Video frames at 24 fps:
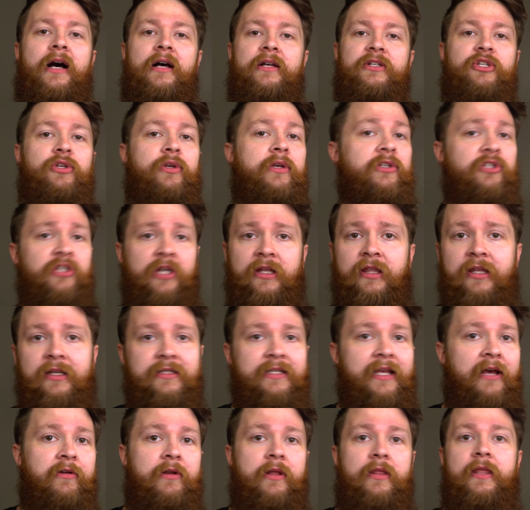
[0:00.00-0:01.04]
So you can check
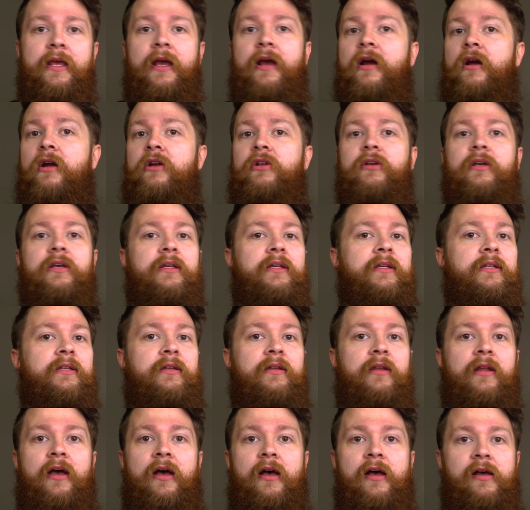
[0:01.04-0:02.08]
things out on there. You
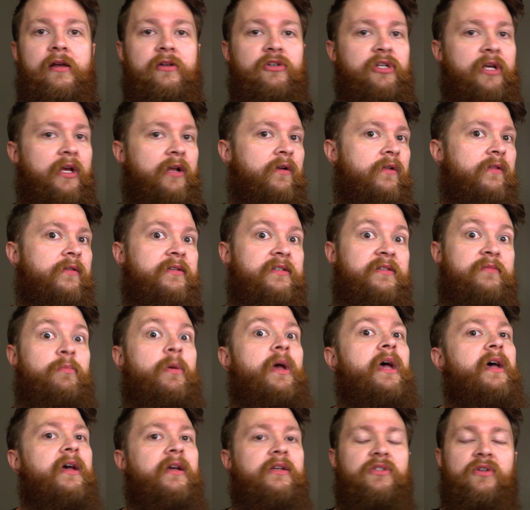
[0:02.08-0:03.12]
can check out all the
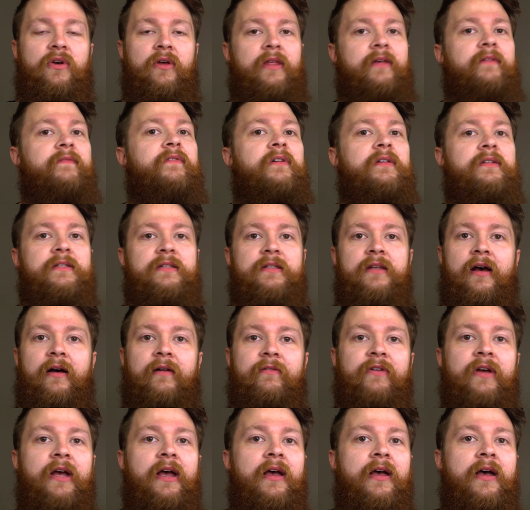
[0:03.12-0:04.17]
specs, all that fun
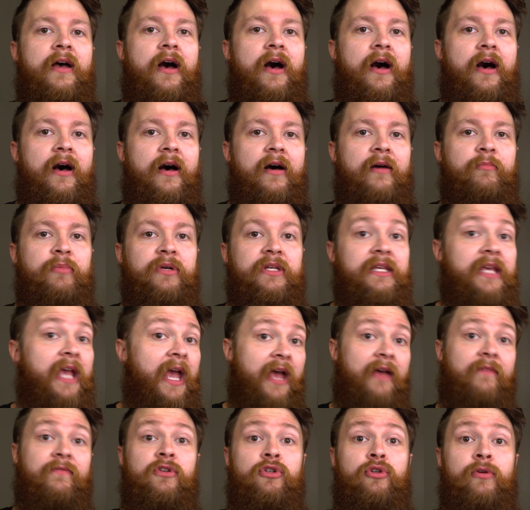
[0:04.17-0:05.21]
stuff. But
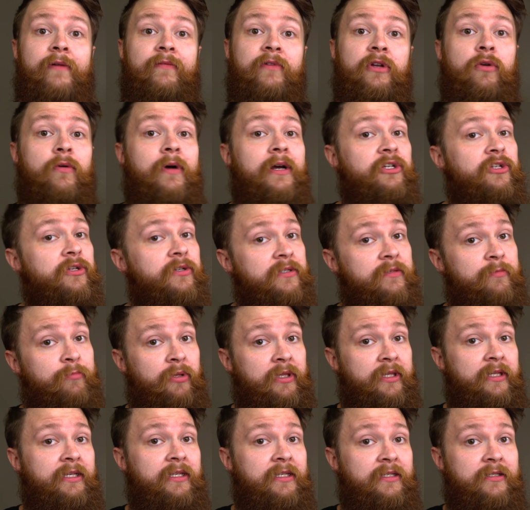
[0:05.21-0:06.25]
yeah, if you do have any questions,
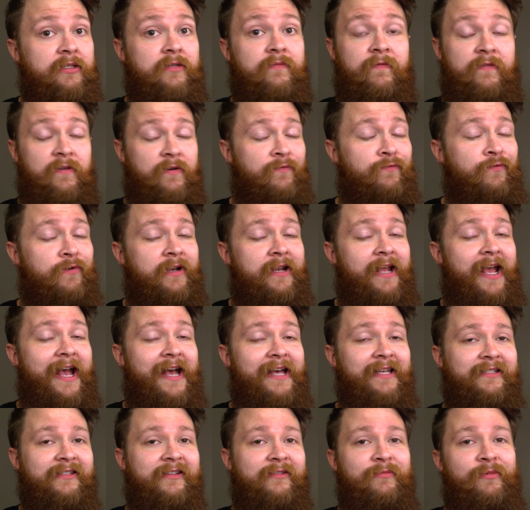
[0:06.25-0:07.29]
please feel free to
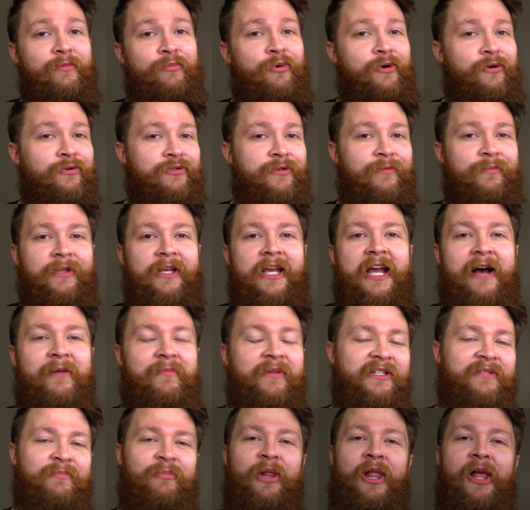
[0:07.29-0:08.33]
ask them and post them in the
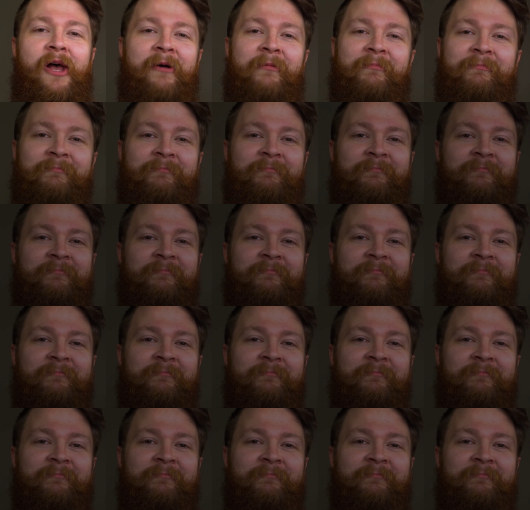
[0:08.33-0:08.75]
comments below.